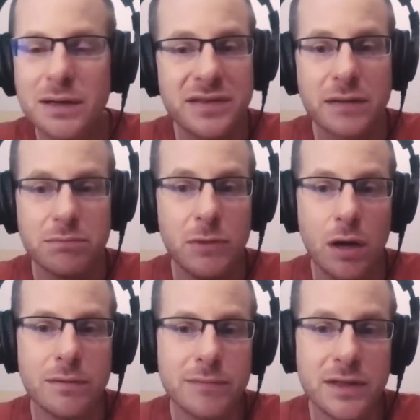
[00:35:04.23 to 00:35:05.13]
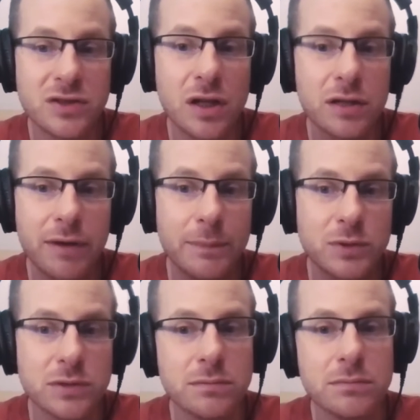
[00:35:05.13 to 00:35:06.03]
I was like, no, it's all a
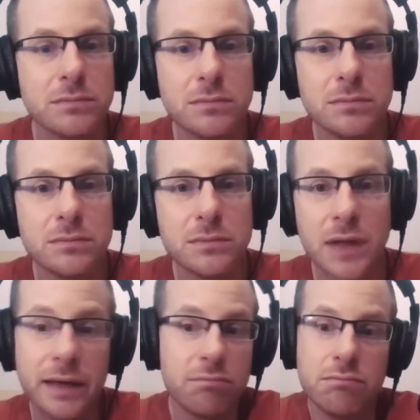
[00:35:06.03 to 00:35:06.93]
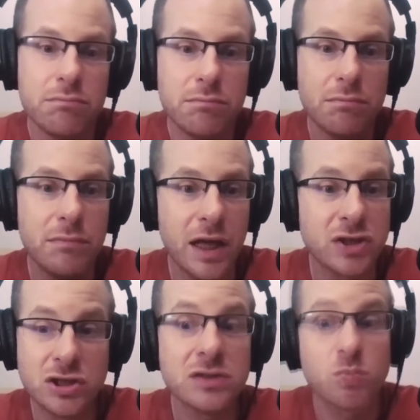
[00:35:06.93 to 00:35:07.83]
crapshoot. Like,
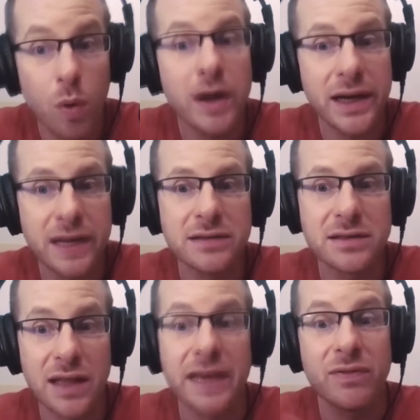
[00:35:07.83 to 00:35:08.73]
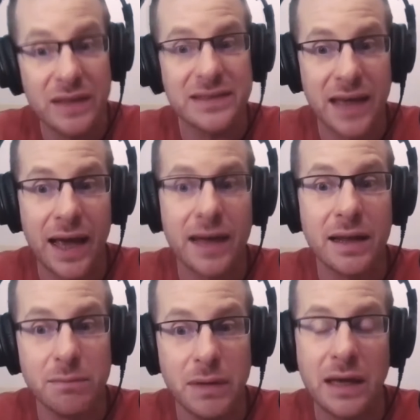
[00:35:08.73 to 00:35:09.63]
it's just what it is. Like this cat
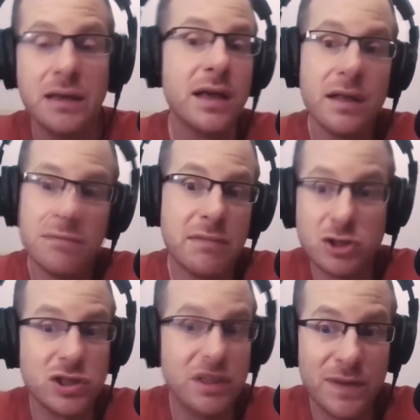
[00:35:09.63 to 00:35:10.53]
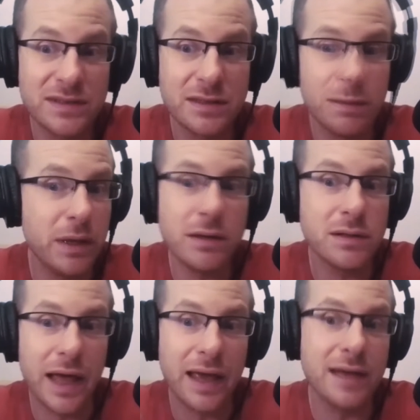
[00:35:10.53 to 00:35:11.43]
and me, like she fits the
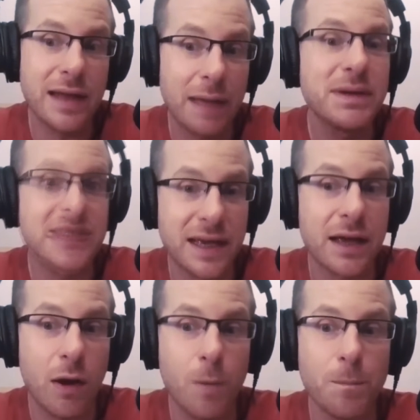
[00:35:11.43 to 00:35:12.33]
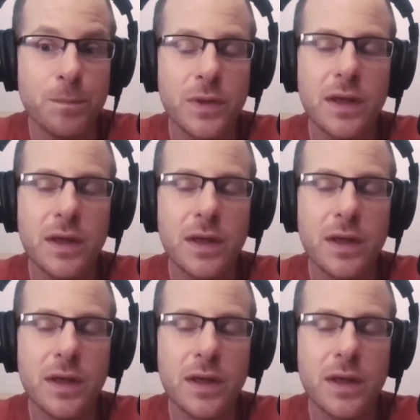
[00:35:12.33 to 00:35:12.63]
bill, and I'm gonna take it home.